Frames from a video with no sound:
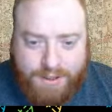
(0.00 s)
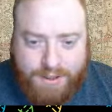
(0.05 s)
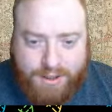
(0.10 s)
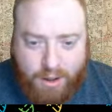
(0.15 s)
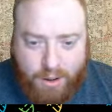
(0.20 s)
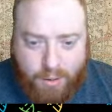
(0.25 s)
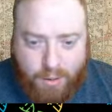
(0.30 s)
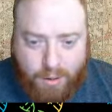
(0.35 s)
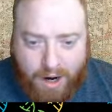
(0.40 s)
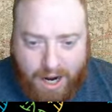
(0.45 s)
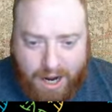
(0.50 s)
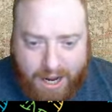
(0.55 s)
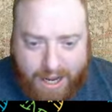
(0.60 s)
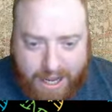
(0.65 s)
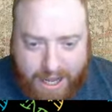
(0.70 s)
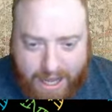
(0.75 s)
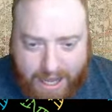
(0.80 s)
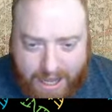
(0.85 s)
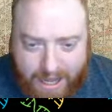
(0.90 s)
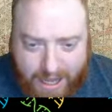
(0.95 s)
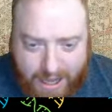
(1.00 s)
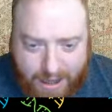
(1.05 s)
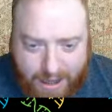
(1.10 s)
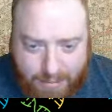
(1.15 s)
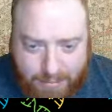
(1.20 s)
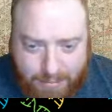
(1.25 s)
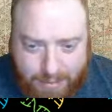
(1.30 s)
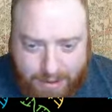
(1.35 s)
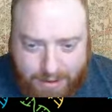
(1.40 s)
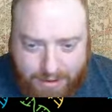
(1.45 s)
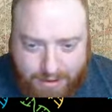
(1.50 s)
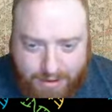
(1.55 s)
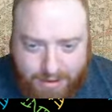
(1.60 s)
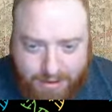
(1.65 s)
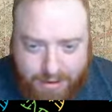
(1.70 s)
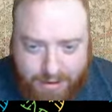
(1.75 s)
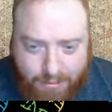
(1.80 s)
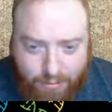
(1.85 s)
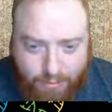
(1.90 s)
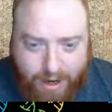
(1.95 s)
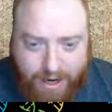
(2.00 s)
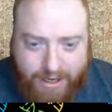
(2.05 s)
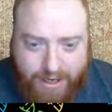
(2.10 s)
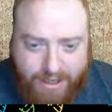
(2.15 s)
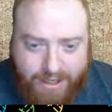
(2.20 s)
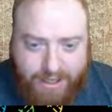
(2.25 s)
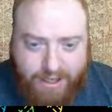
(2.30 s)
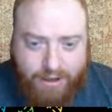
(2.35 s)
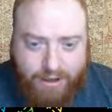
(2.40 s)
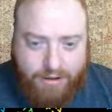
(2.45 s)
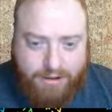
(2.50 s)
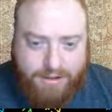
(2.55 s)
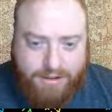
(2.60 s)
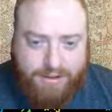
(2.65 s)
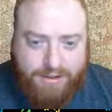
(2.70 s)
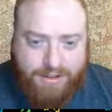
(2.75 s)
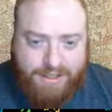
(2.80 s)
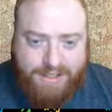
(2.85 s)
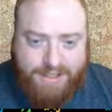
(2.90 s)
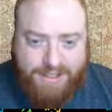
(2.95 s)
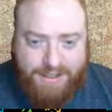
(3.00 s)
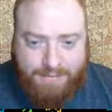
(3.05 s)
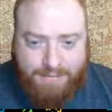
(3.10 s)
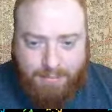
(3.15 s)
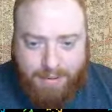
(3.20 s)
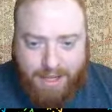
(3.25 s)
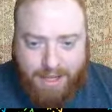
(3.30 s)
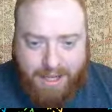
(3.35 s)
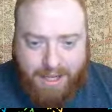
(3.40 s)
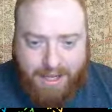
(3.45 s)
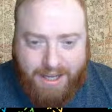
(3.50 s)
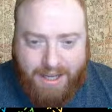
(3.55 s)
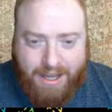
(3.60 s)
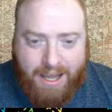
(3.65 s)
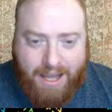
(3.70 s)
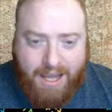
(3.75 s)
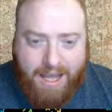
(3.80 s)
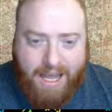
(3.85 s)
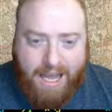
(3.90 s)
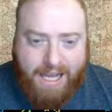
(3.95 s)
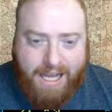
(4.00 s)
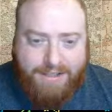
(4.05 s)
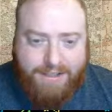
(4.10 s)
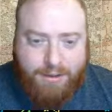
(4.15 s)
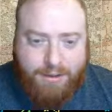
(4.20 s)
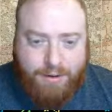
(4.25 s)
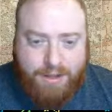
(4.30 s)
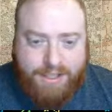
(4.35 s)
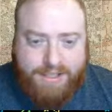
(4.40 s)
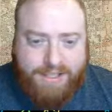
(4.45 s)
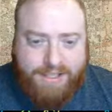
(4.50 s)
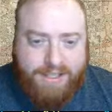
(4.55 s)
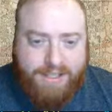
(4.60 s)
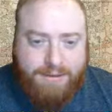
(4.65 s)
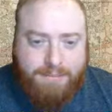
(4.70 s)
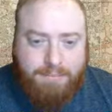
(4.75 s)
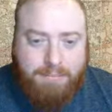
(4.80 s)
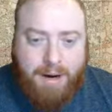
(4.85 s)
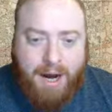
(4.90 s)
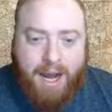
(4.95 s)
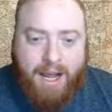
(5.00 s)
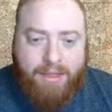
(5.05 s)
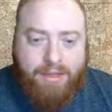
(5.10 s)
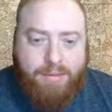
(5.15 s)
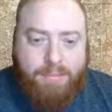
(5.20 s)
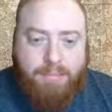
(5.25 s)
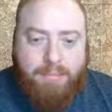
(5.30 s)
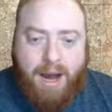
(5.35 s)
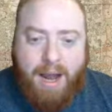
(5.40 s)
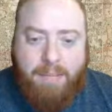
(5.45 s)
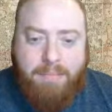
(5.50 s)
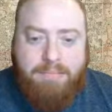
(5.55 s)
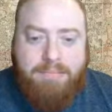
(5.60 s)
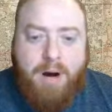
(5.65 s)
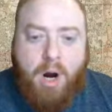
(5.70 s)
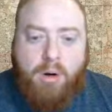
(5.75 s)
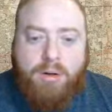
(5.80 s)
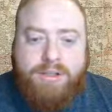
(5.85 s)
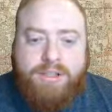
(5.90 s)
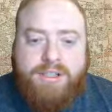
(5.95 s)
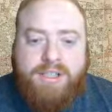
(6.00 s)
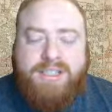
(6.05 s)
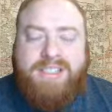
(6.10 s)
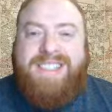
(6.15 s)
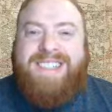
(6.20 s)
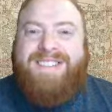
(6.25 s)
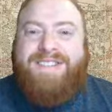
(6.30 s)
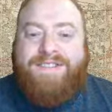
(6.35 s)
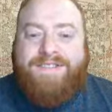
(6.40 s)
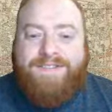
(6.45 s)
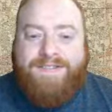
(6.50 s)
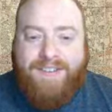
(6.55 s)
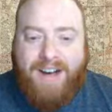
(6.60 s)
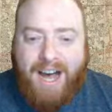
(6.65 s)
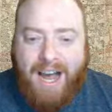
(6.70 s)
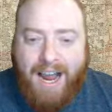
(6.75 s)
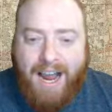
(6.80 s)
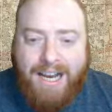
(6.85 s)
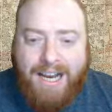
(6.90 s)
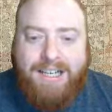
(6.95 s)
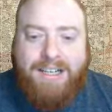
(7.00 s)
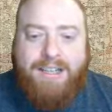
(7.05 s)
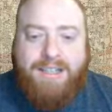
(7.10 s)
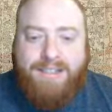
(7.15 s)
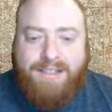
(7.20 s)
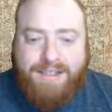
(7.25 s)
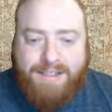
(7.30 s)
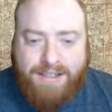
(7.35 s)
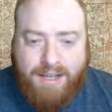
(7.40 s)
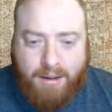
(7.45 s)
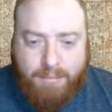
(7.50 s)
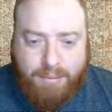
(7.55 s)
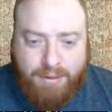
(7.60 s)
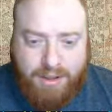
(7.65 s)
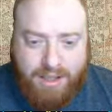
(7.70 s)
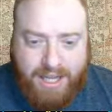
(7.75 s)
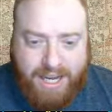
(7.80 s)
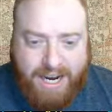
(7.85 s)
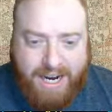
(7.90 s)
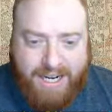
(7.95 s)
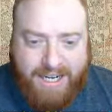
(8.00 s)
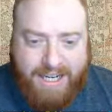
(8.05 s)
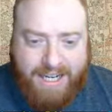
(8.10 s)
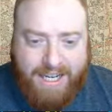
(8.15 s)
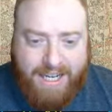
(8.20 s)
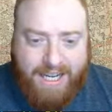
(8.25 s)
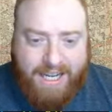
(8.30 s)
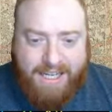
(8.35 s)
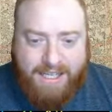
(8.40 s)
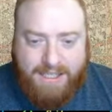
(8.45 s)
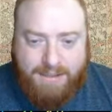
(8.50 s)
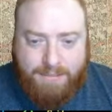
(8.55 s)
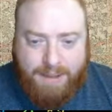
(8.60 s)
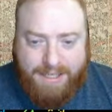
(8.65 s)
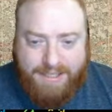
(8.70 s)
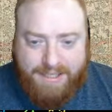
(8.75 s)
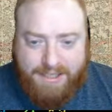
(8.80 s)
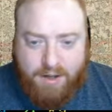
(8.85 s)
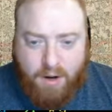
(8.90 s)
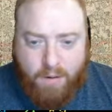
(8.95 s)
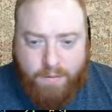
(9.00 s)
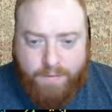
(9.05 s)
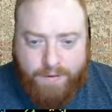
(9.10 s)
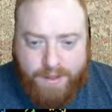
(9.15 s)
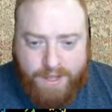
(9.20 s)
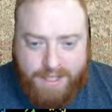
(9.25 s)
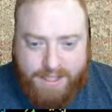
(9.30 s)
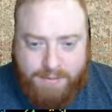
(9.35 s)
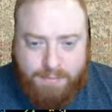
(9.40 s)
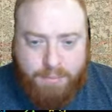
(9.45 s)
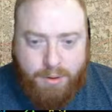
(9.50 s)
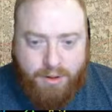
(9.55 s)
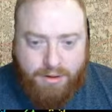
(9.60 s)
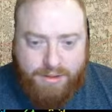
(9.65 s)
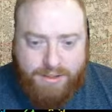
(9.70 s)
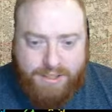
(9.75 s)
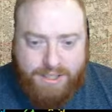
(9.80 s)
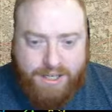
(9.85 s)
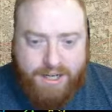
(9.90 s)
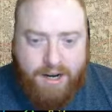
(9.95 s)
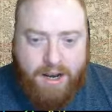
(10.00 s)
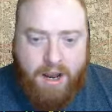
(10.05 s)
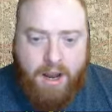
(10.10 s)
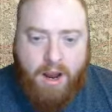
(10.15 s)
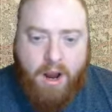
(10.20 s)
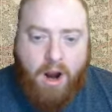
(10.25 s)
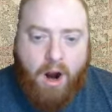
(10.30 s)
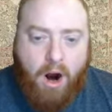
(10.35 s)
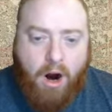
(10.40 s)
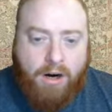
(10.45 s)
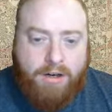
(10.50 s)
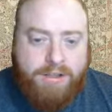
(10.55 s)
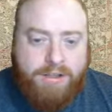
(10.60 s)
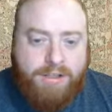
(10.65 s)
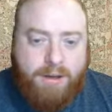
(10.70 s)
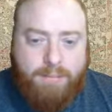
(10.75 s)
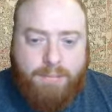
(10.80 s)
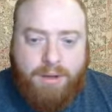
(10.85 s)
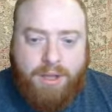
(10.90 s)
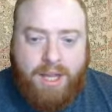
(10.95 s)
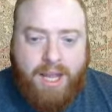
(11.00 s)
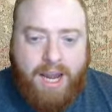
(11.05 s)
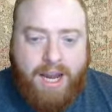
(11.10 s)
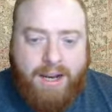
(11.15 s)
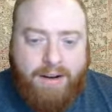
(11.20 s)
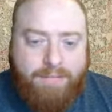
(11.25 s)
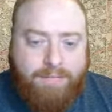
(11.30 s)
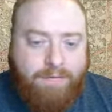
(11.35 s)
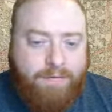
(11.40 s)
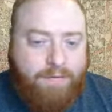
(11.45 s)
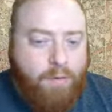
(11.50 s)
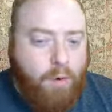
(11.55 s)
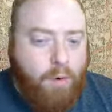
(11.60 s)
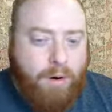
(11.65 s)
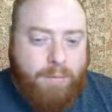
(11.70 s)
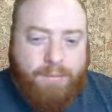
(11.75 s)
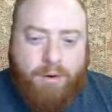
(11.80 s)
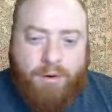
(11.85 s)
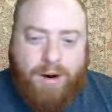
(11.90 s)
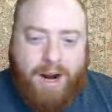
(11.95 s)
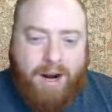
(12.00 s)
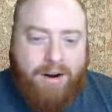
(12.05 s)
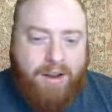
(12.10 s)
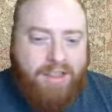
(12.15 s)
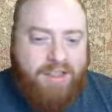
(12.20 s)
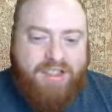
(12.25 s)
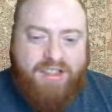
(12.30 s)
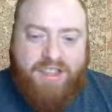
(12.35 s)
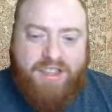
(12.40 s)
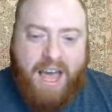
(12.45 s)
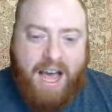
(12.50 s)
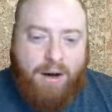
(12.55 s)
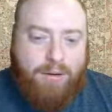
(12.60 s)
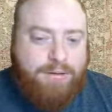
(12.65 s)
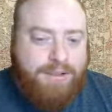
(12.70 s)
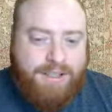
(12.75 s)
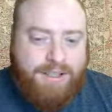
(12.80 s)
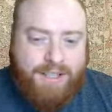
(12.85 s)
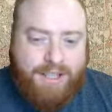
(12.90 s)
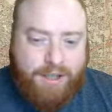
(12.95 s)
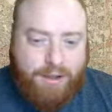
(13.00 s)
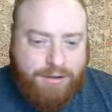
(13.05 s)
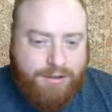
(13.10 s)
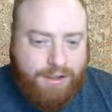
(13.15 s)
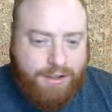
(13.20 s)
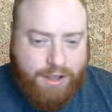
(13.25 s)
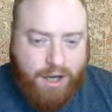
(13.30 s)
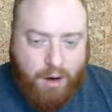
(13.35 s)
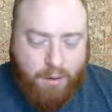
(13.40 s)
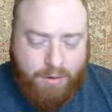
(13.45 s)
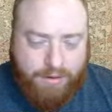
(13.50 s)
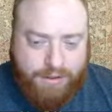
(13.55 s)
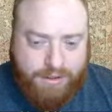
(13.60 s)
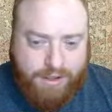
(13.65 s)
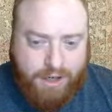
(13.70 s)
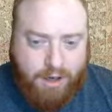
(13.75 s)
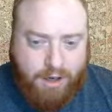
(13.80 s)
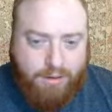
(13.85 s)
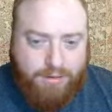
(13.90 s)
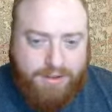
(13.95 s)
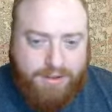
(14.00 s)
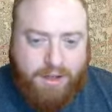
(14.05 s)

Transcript: So I am right here. So this is me, and so this is my my most defined subclade is myself and this person our subclade formed around a thousand years ago or so.